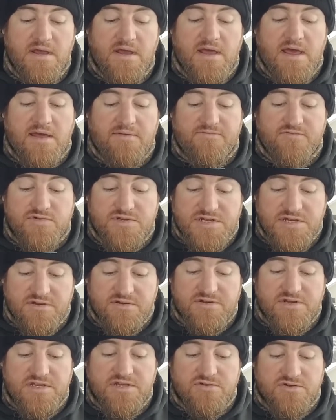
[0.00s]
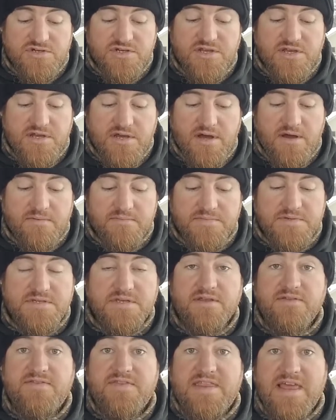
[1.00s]
and futility usually comes.
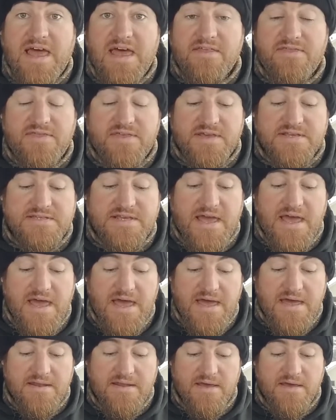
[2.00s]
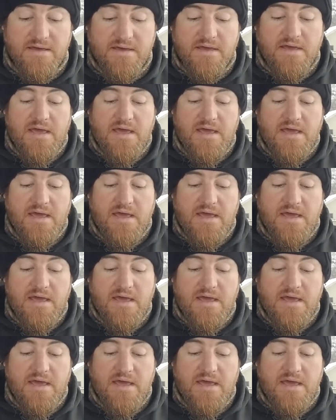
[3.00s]
Death is ahead,